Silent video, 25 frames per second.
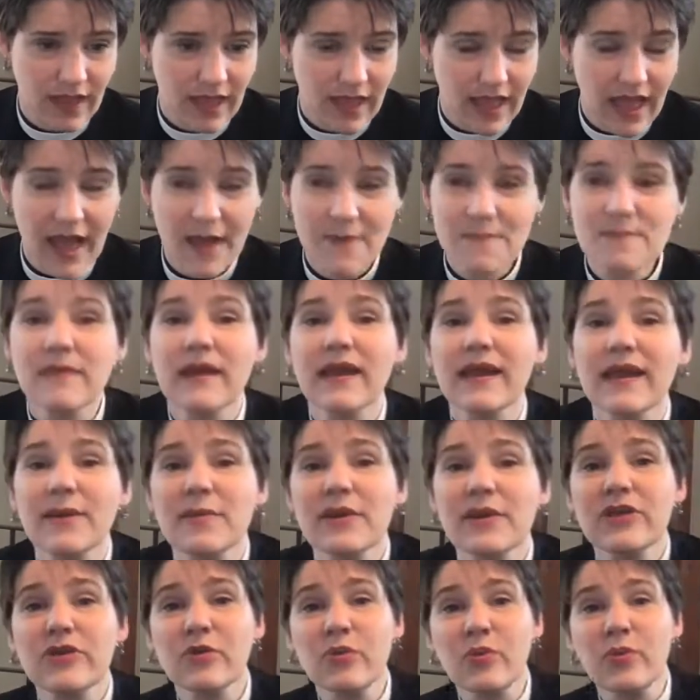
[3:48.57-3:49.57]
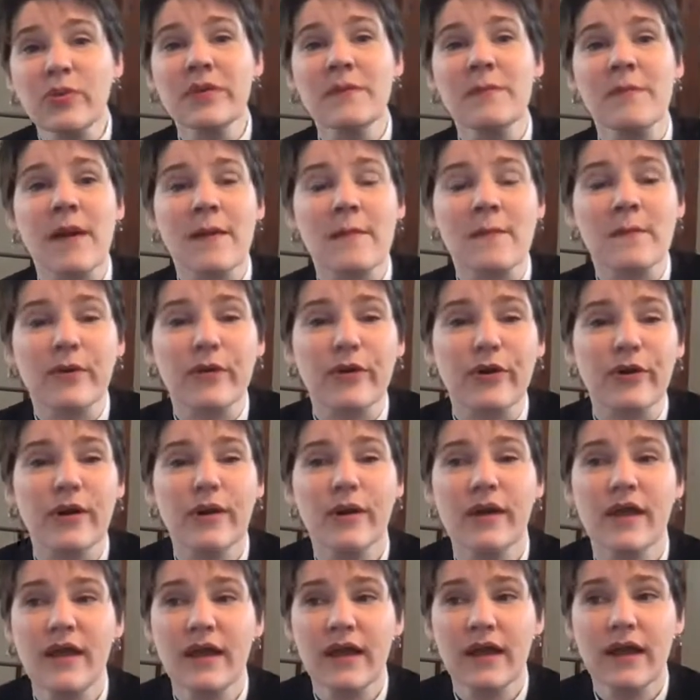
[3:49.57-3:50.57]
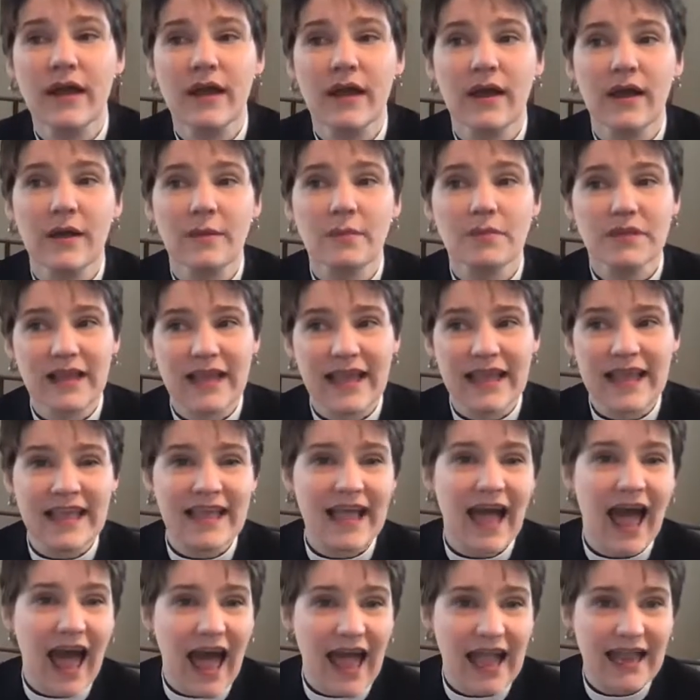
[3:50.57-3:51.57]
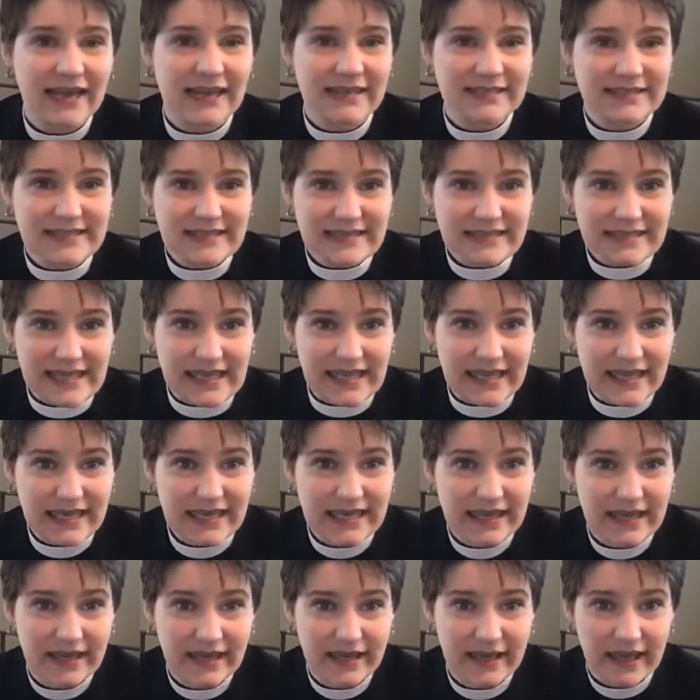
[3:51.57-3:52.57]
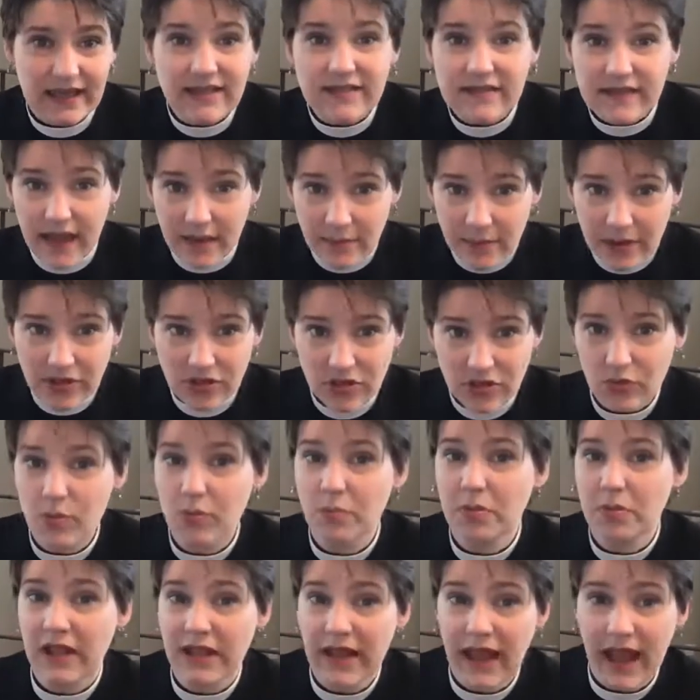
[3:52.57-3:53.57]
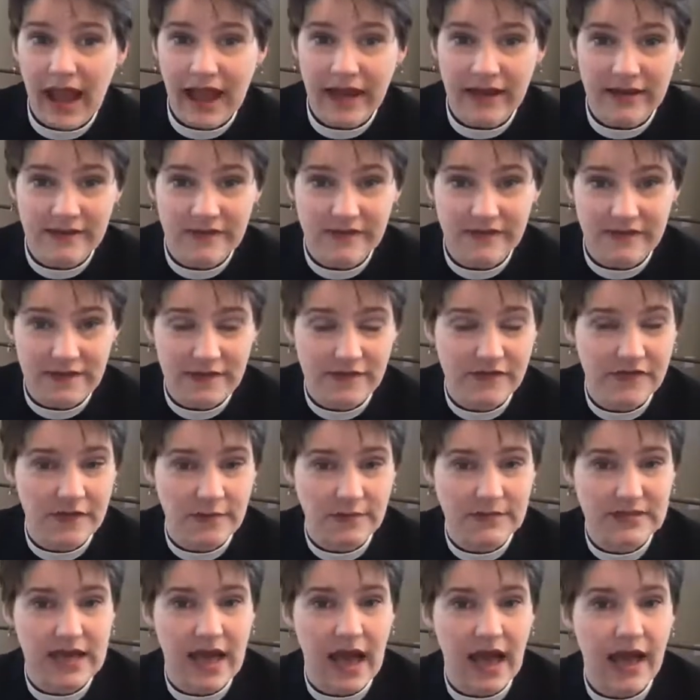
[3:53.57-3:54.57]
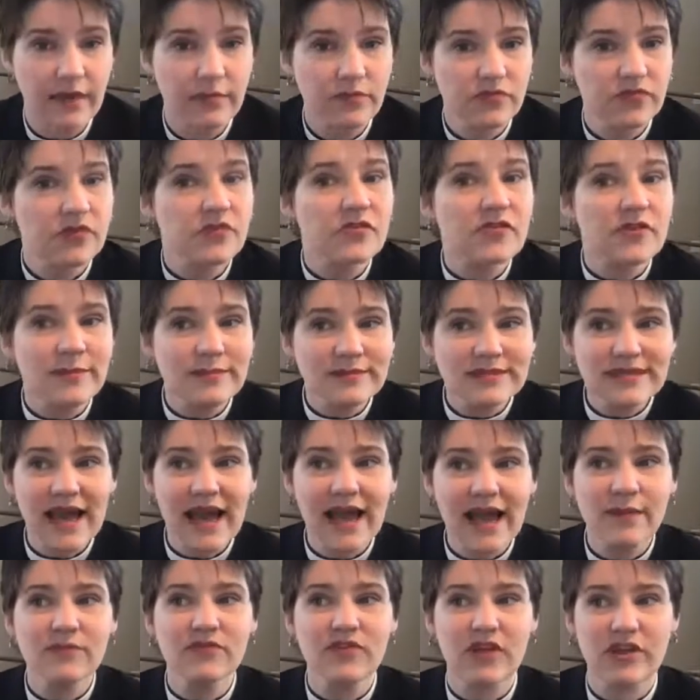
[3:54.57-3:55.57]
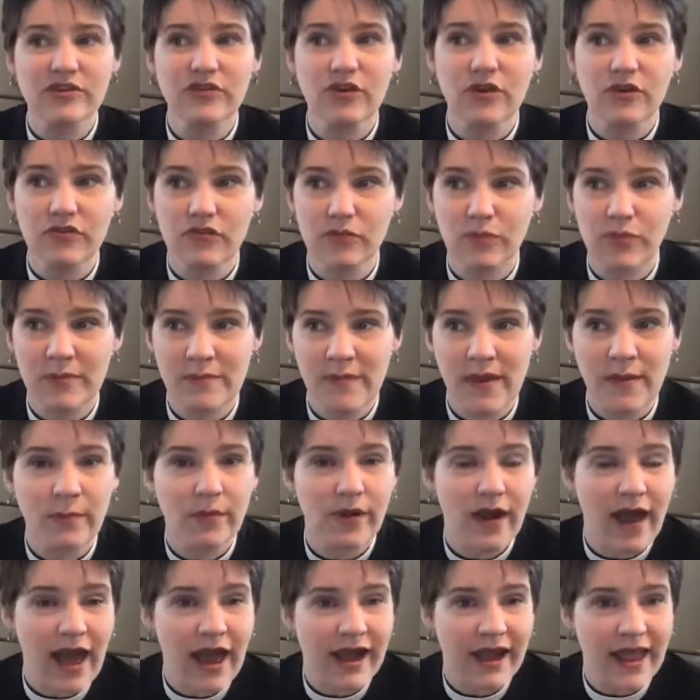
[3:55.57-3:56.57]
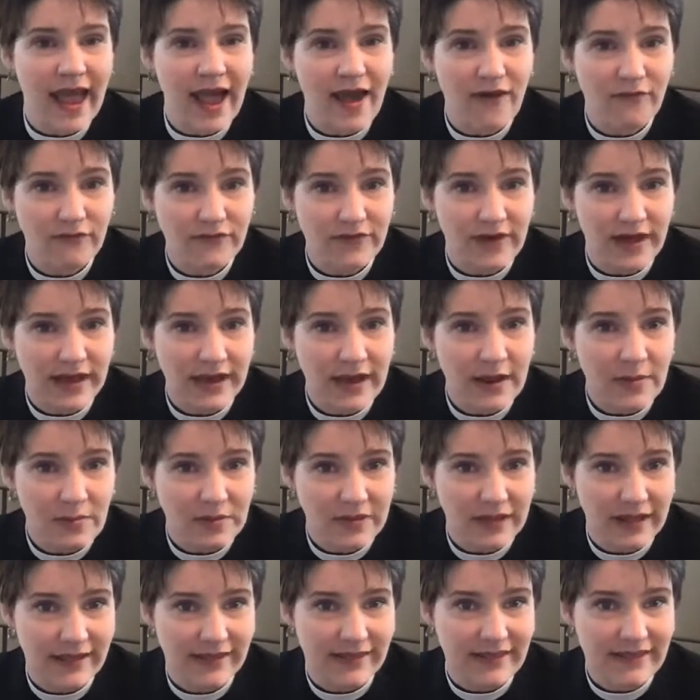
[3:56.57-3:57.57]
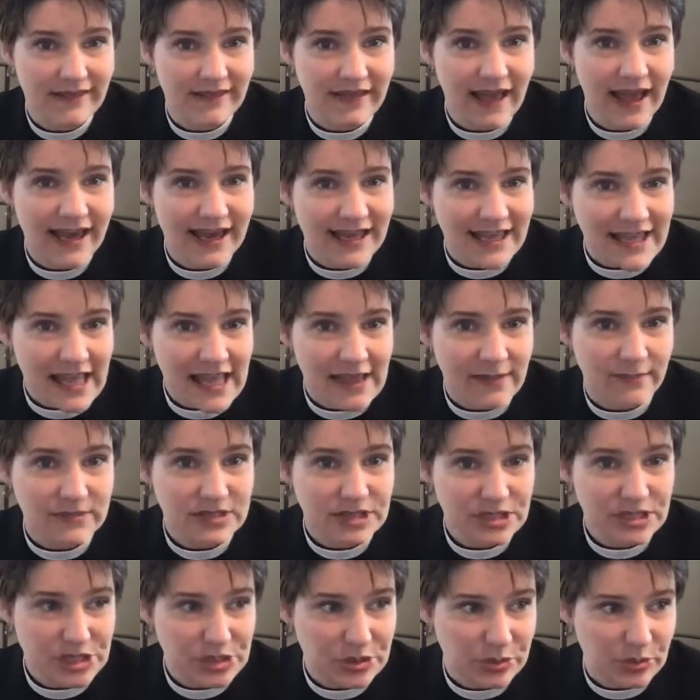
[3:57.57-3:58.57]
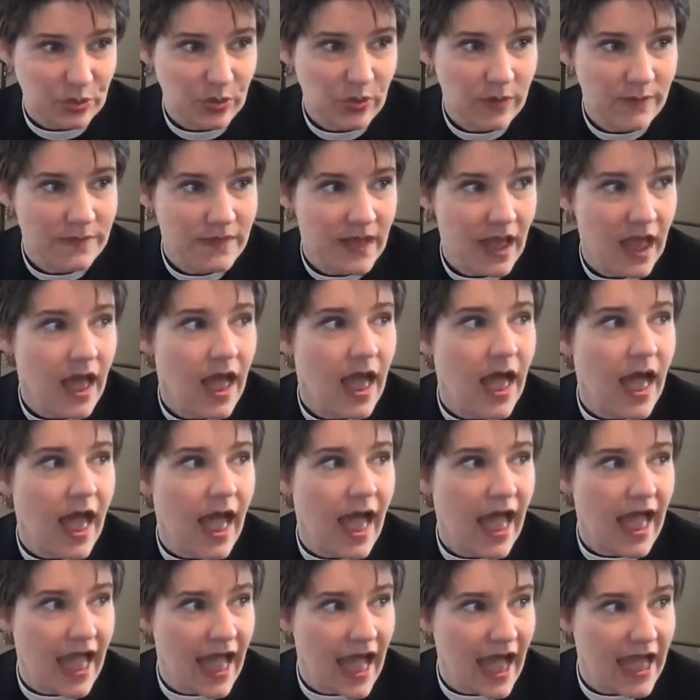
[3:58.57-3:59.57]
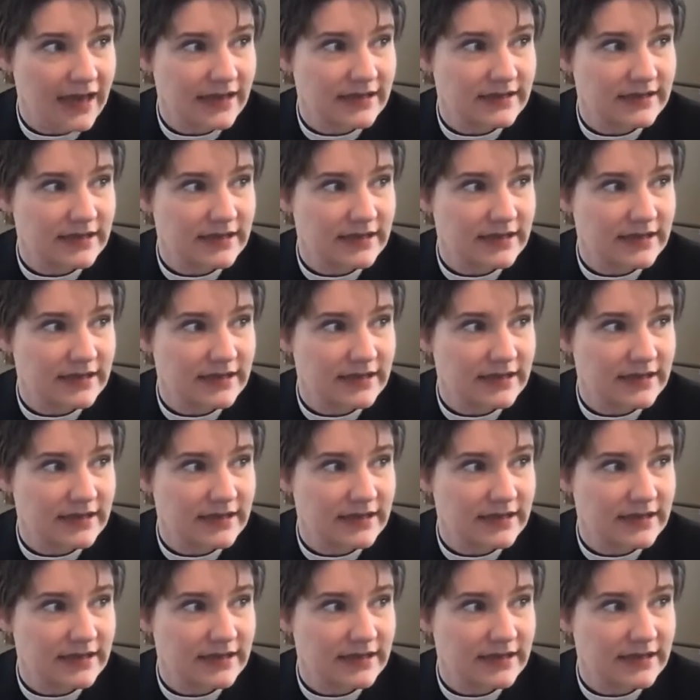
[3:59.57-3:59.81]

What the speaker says: And maybe you remember playing hide and seek. Kids, I bet you play hide and seek sometimes, and sometimes adults remember how to have fun and play these kind of games too. And